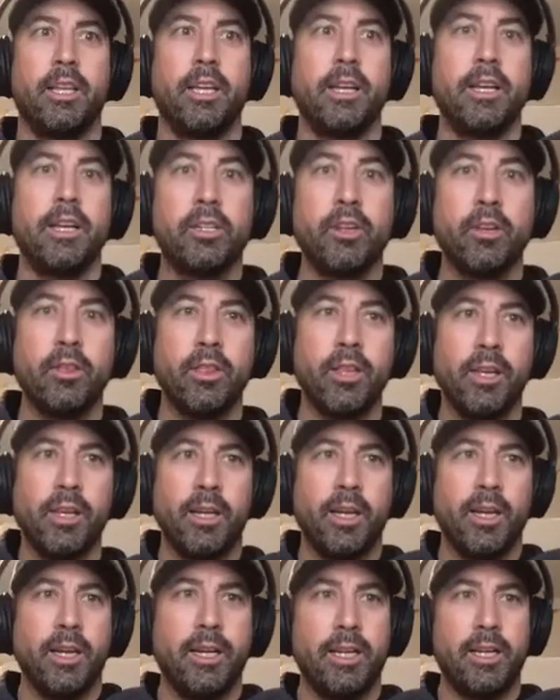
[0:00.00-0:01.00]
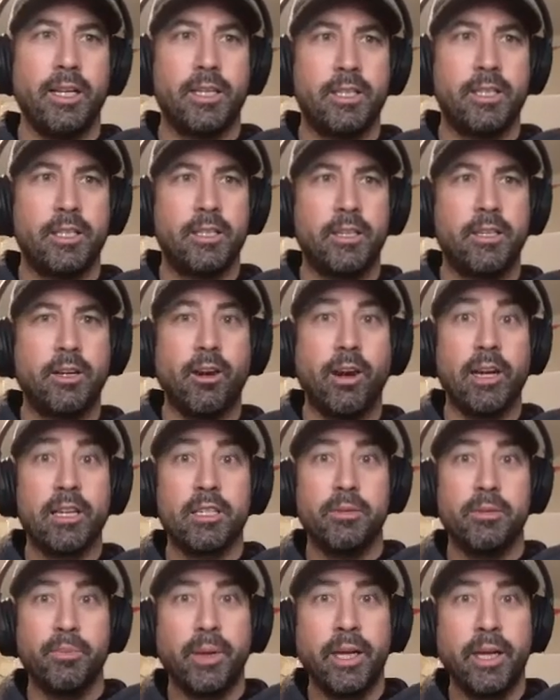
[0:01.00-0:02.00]
initial thinking is there
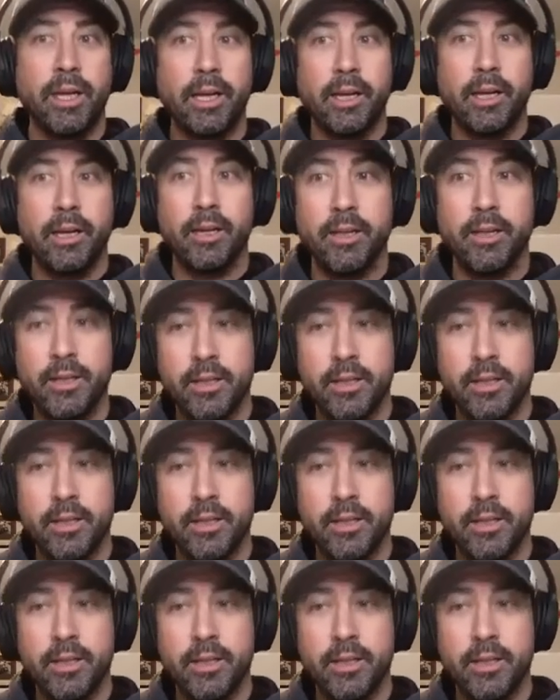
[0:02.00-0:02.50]
has to be